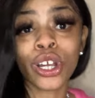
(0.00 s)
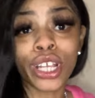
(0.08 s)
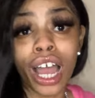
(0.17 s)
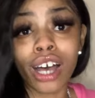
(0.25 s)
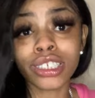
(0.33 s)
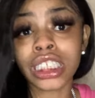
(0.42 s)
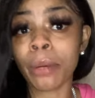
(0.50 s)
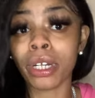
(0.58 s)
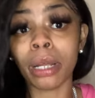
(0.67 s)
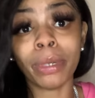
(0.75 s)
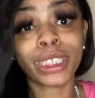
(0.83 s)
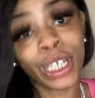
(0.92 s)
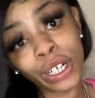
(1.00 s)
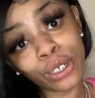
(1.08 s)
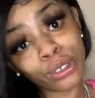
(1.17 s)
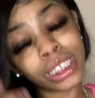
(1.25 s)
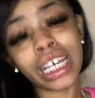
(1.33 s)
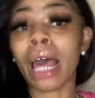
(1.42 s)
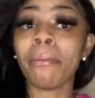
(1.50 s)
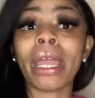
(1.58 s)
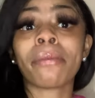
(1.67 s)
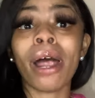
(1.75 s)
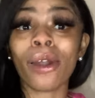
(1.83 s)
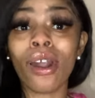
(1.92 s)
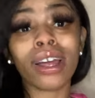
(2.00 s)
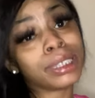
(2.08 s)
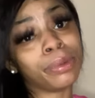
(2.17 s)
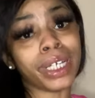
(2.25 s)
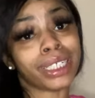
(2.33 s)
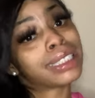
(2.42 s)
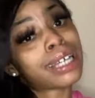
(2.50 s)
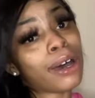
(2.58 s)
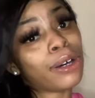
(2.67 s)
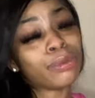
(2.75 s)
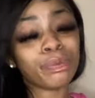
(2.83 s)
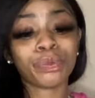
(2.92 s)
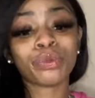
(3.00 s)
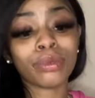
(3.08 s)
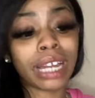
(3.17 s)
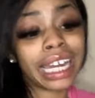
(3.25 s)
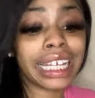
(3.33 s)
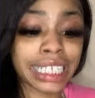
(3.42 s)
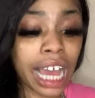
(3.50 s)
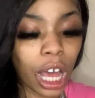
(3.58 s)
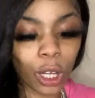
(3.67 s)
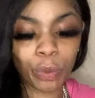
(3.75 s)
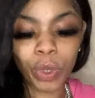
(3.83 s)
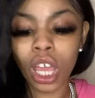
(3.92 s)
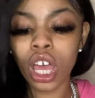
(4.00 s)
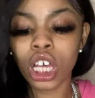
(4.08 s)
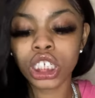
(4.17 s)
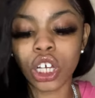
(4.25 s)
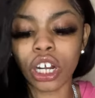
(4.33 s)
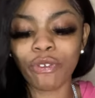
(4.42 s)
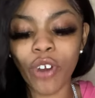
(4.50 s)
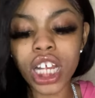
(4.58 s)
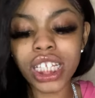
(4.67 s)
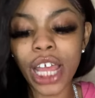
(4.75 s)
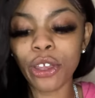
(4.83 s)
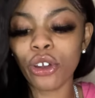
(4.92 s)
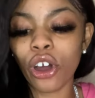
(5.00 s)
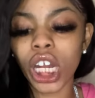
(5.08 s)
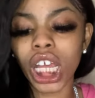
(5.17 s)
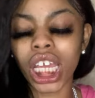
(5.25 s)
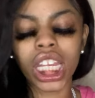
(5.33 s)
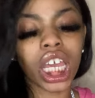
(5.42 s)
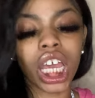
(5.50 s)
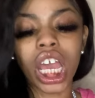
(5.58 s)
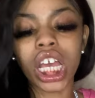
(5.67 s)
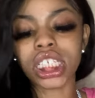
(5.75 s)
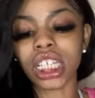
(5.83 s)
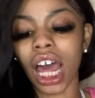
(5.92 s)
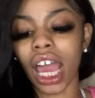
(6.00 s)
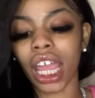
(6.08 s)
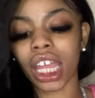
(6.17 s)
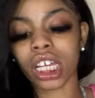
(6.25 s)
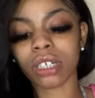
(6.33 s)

y'all some of the materials that I make my crocs with. So let's go. So the first thing you're gonna need is like,